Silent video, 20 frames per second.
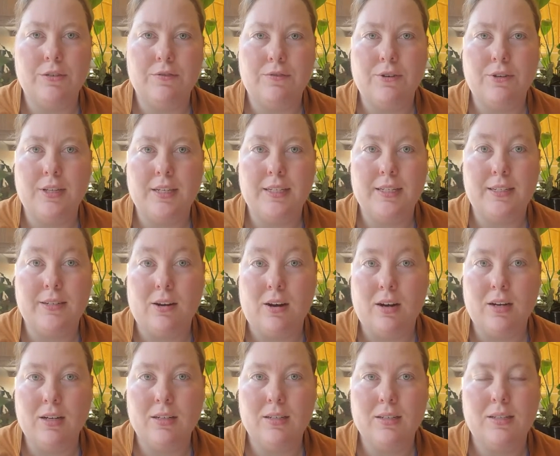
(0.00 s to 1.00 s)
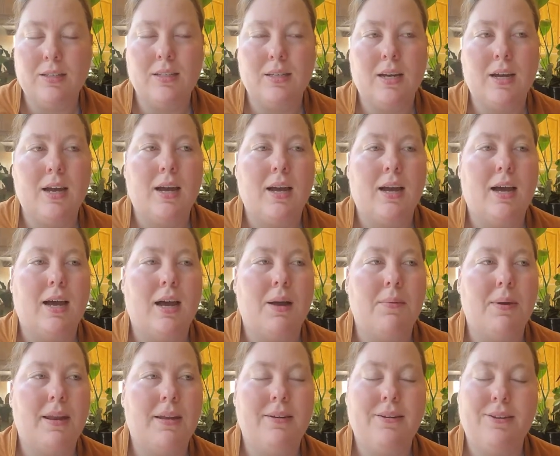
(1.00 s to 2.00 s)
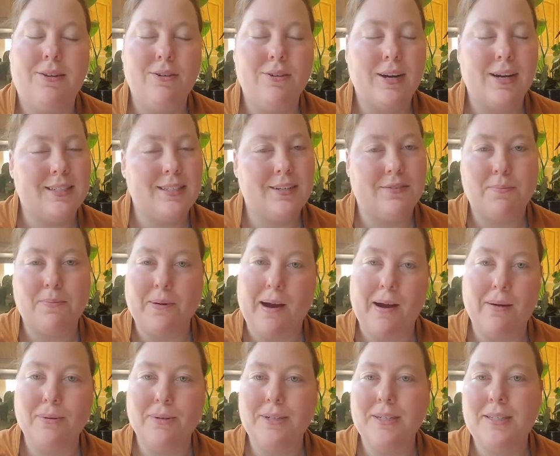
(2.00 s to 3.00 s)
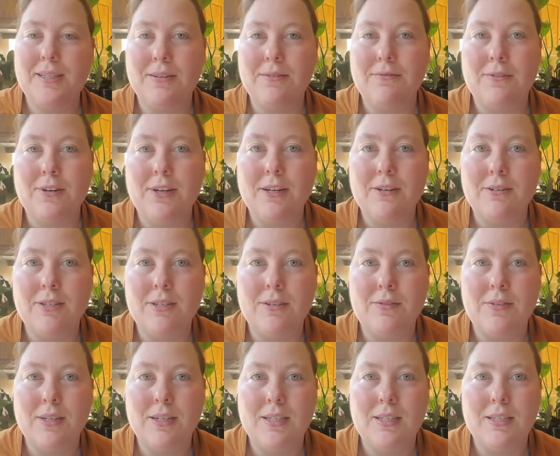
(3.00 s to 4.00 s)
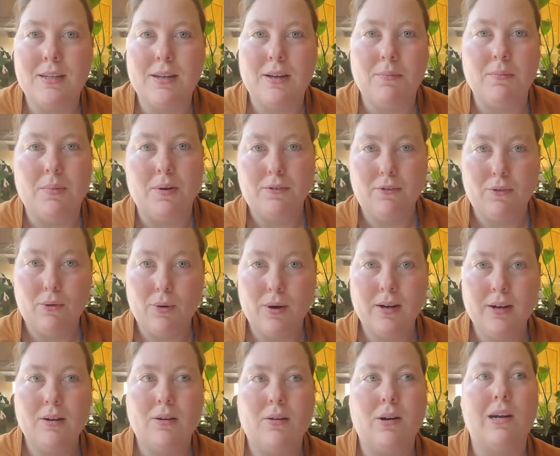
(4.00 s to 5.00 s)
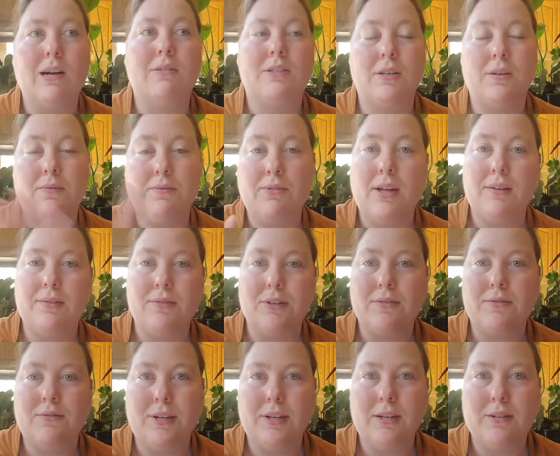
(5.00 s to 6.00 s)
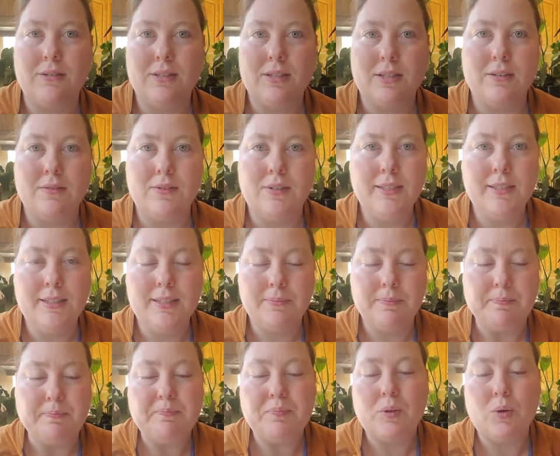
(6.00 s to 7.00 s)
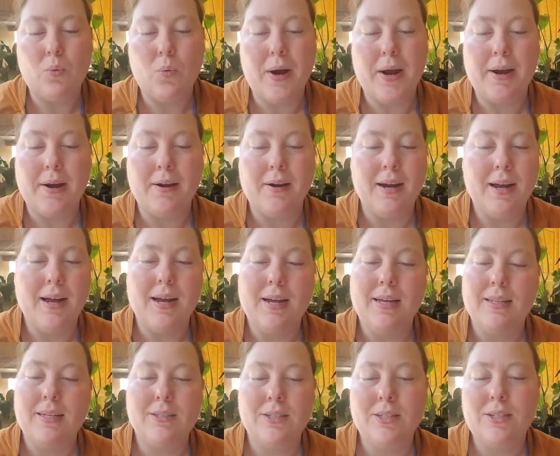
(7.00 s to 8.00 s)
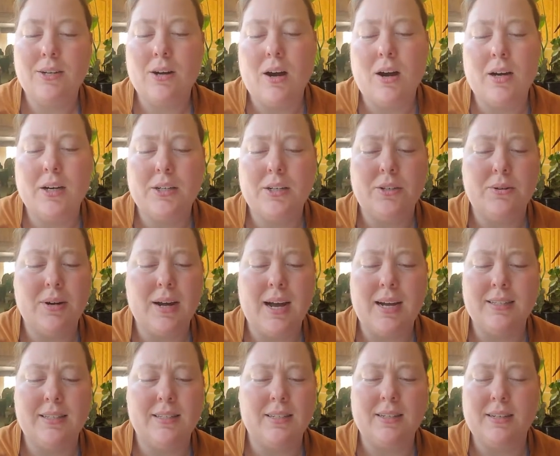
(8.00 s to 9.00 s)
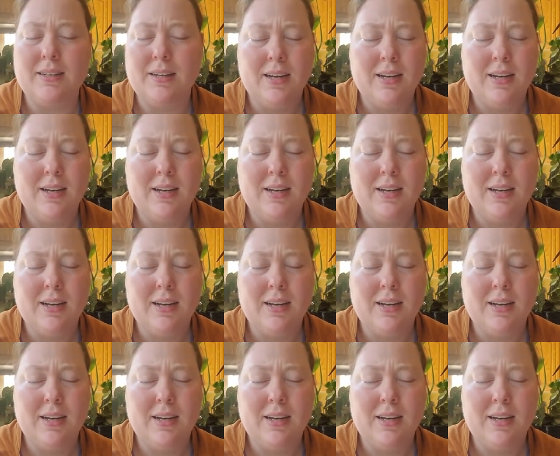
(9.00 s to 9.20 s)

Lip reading: for these dogs, and you guys have probably seen videos of this before, or some flavor videos of this, where there's a dog who has a